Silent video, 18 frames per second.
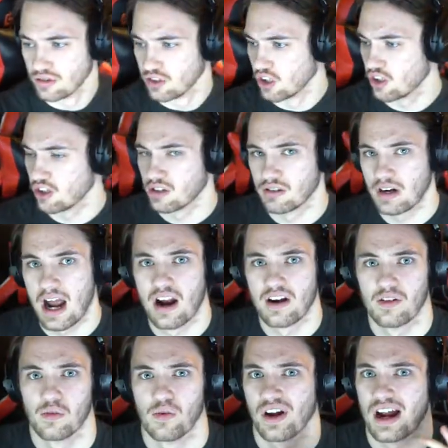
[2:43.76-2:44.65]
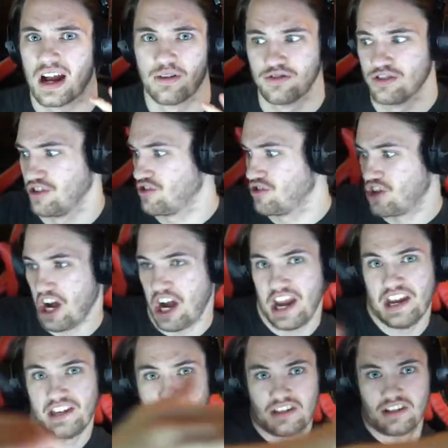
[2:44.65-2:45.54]
looking around, and one guy was just
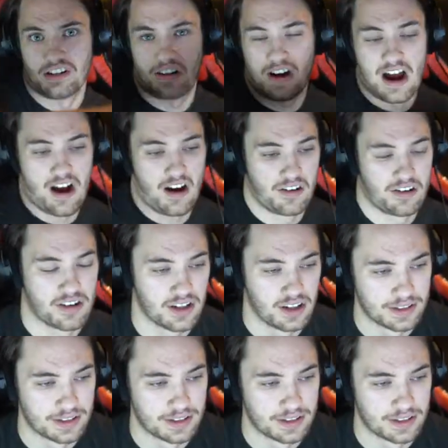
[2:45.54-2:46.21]
chasing around.